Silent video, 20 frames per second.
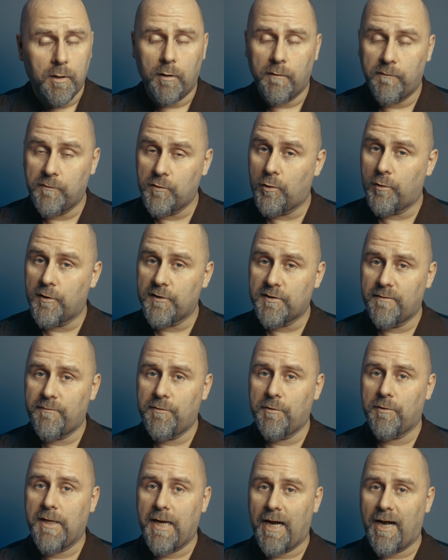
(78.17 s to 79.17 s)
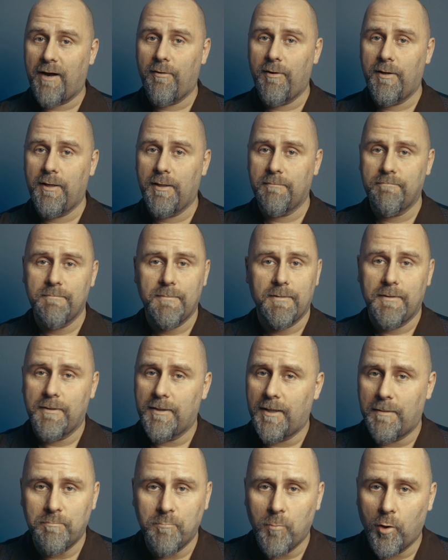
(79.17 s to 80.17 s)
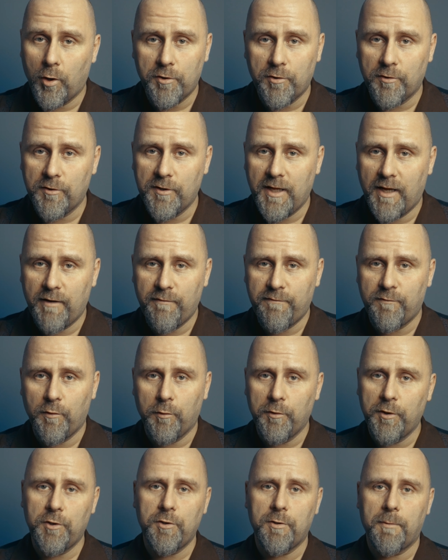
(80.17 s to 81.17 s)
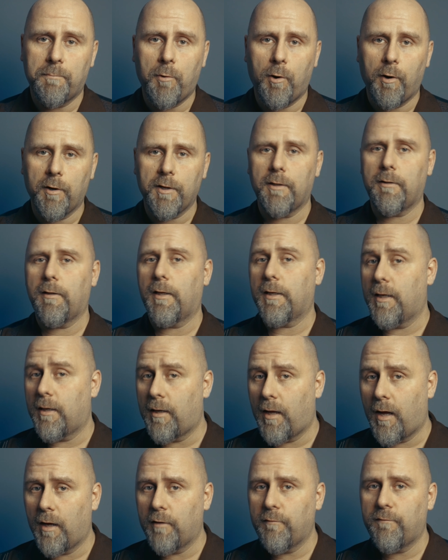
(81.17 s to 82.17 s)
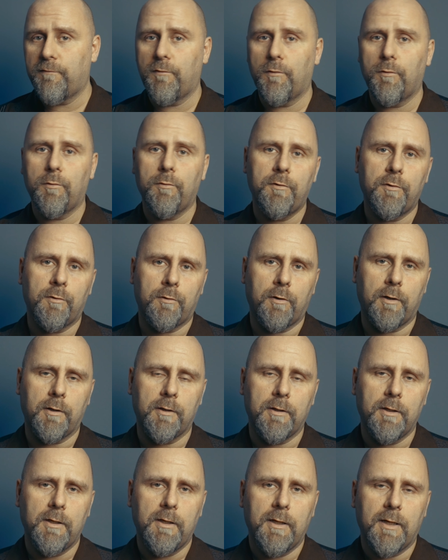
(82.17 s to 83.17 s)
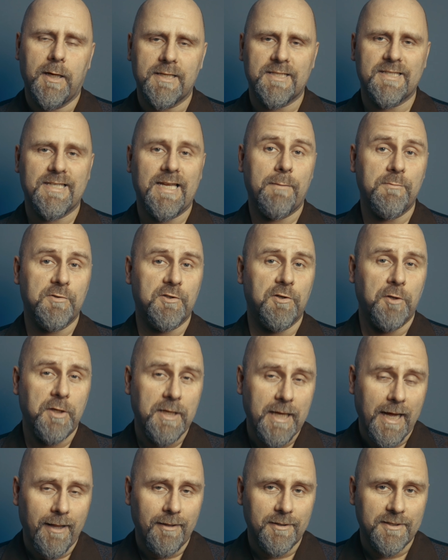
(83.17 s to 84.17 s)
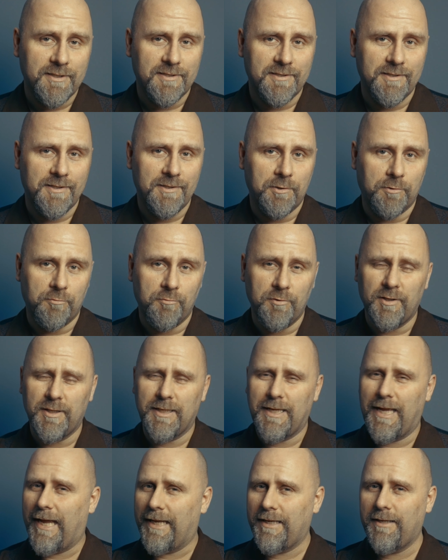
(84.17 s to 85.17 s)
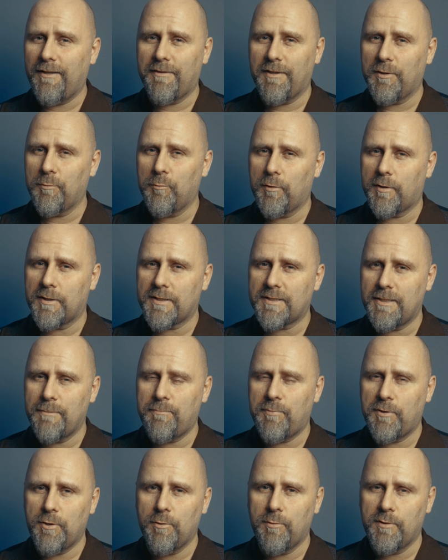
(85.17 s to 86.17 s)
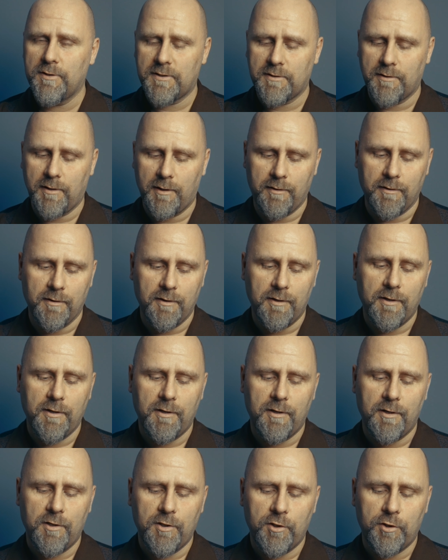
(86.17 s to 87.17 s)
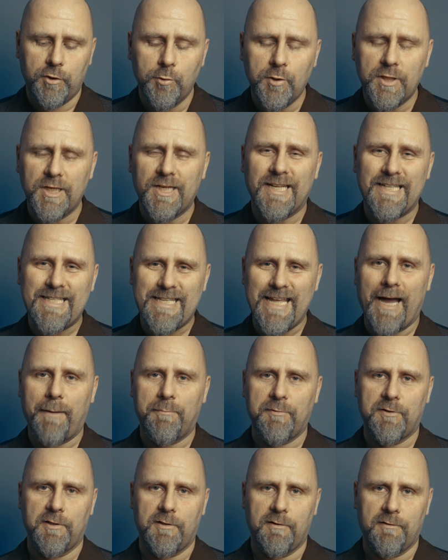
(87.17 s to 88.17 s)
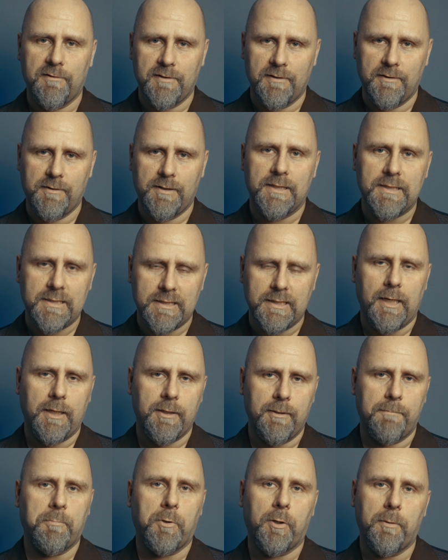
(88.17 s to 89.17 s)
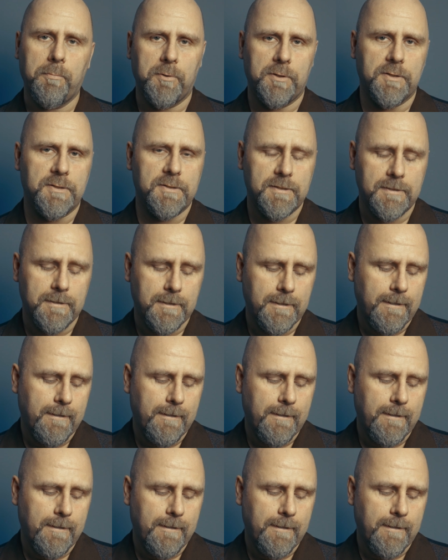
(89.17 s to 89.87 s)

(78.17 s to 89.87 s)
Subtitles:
Of course, if you're carrying a modern day phone in your pocket like an iPhone or a Samsung Galaxy or really anything with a CPU inside, you can adapt it to this kind of purpose.